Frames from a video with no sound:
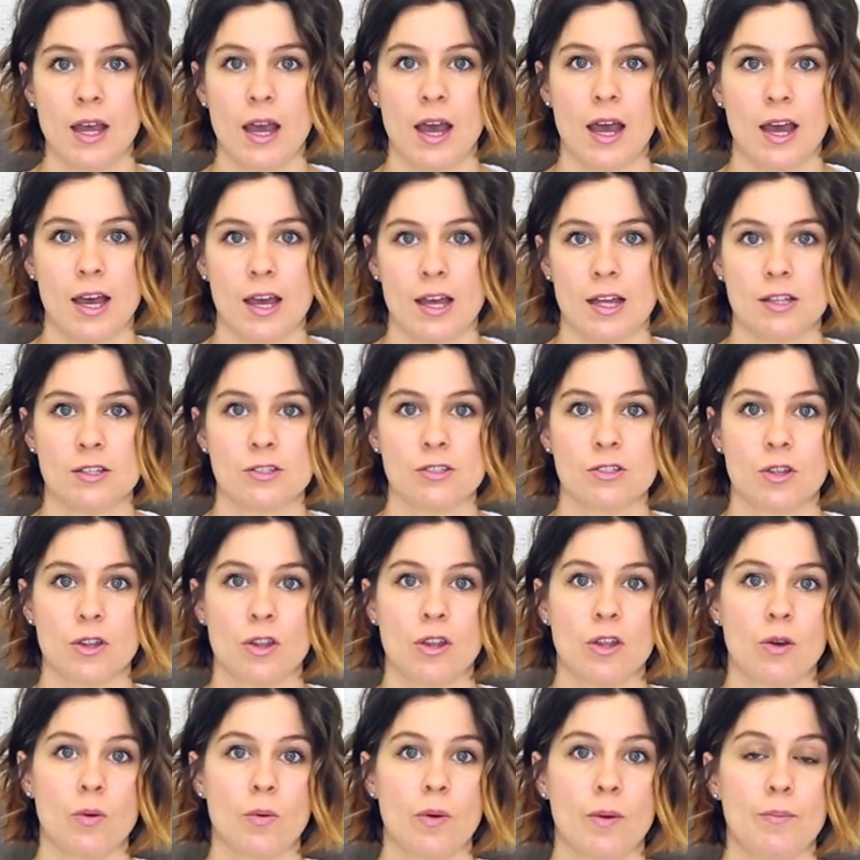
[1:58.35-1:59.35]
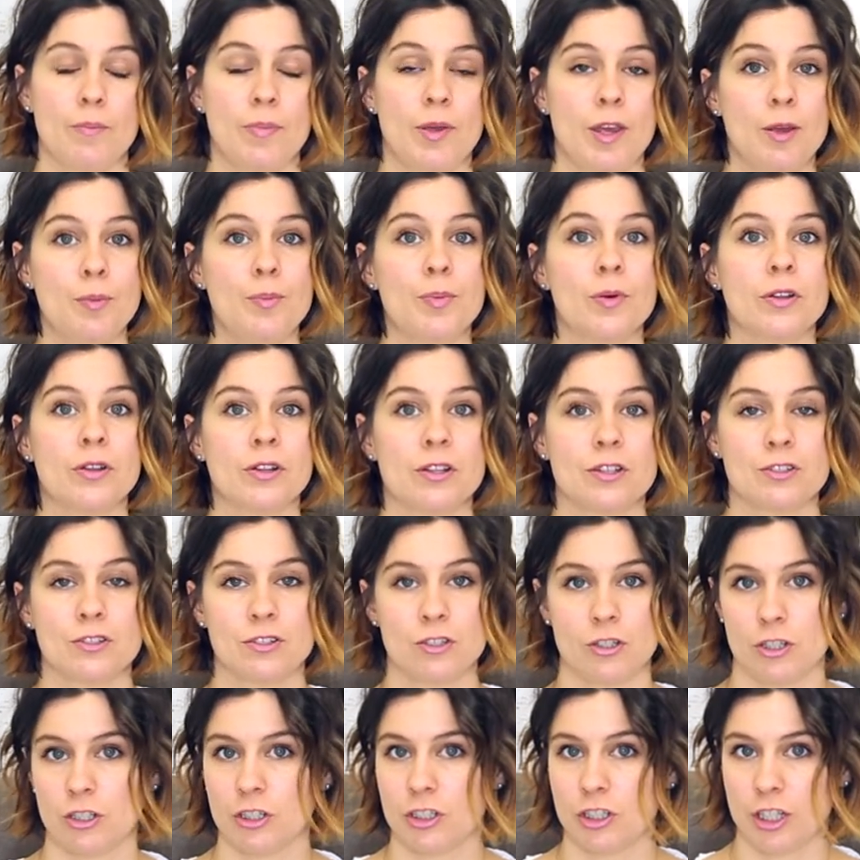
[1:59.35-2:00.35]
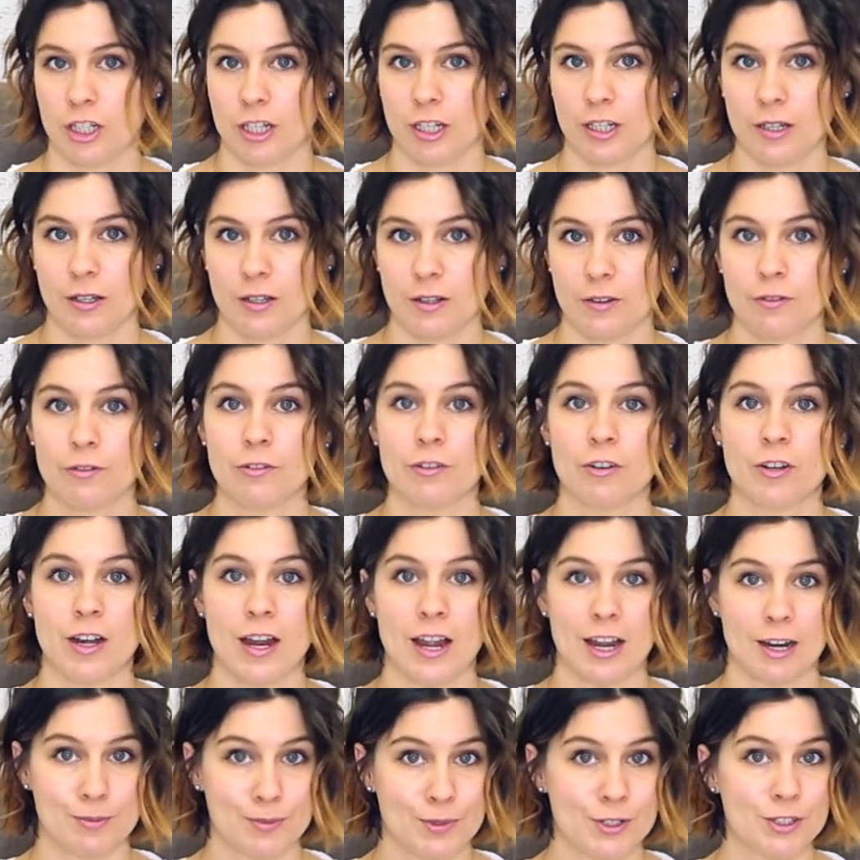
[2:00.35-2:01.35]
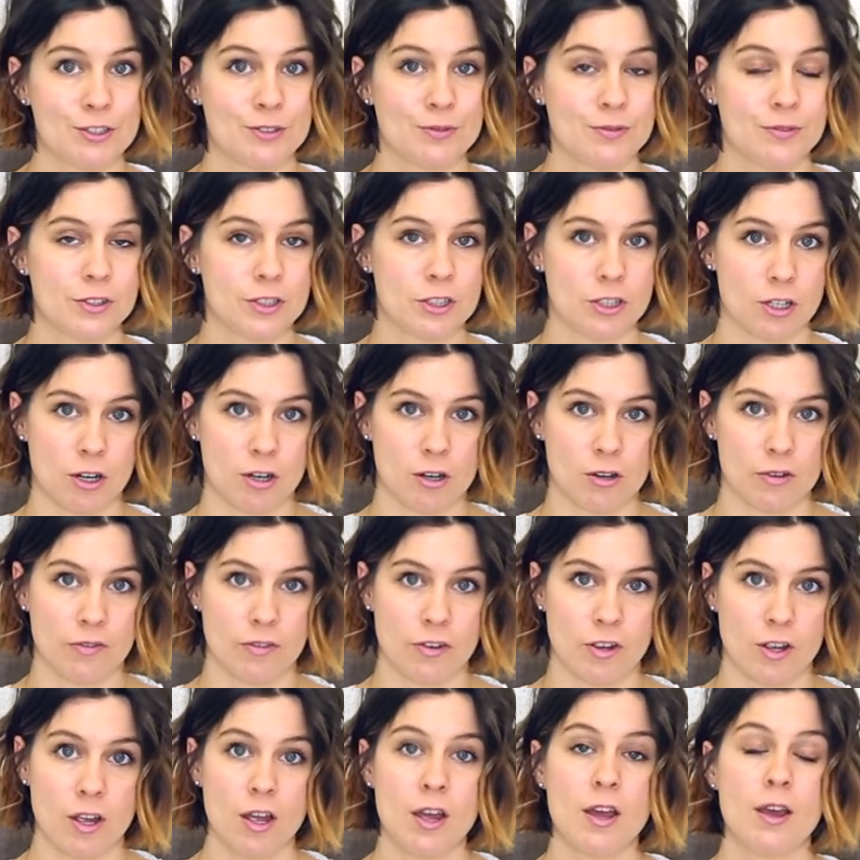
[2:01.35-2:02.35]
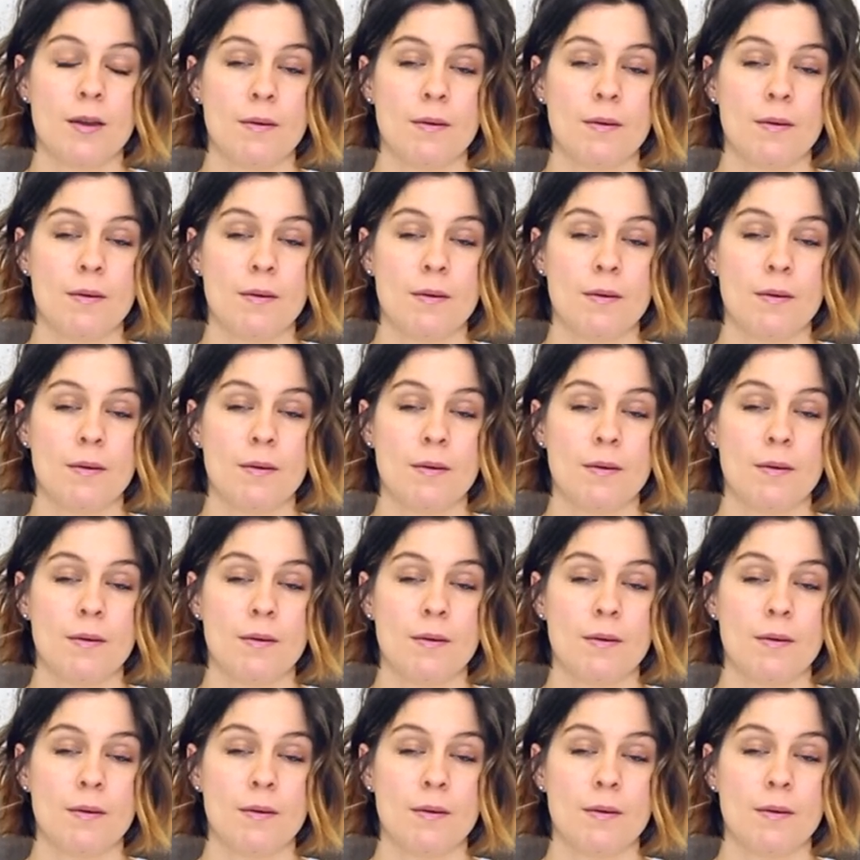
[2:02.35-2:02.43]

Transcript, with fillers: Uh, so that when people are searching for an Edmonton photographer,